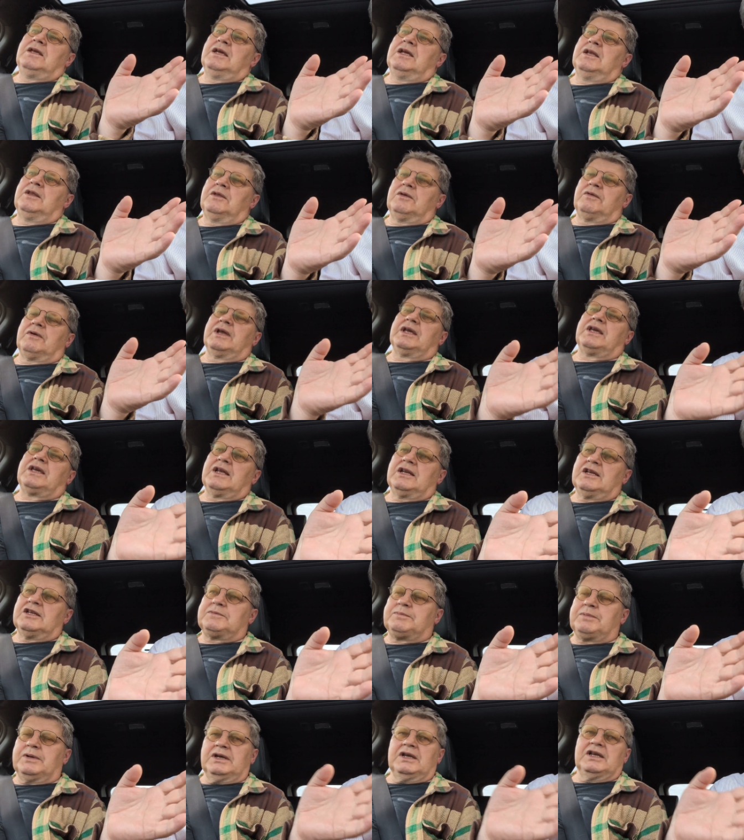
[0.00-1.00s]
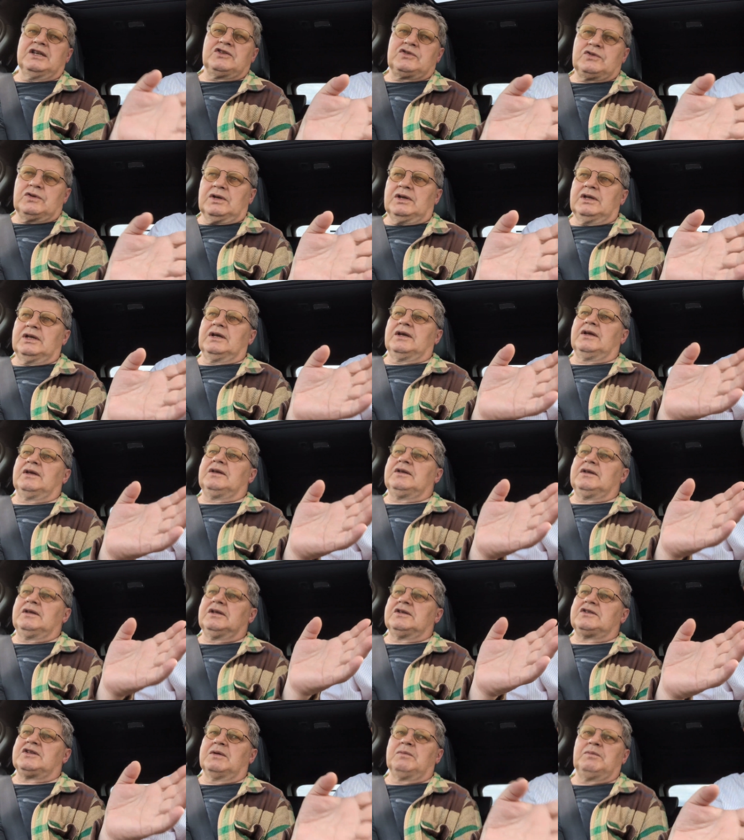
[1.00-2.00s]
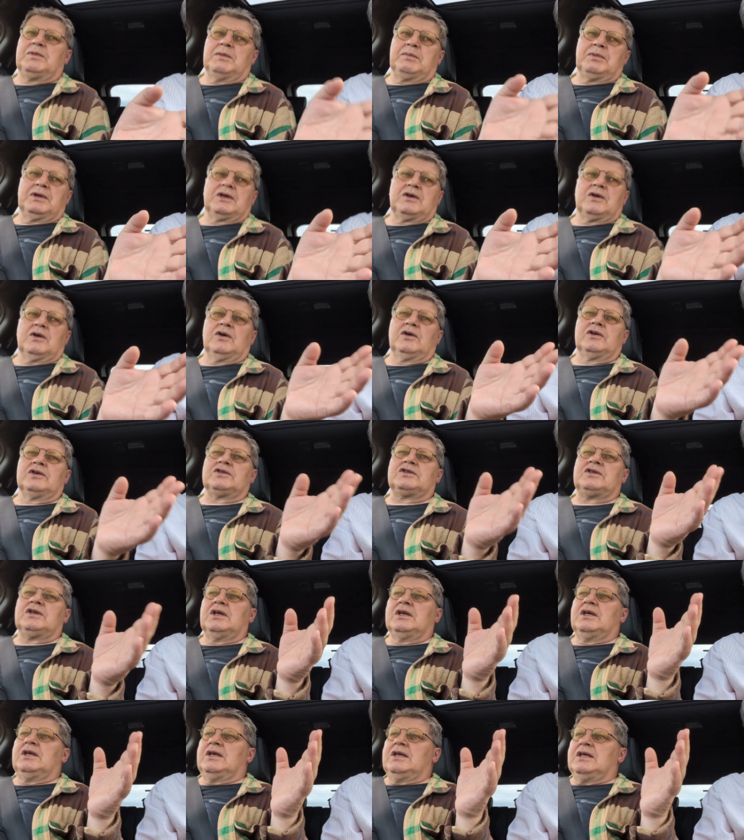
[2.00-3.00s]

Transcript: in the Reykjanes Peninsula, simply because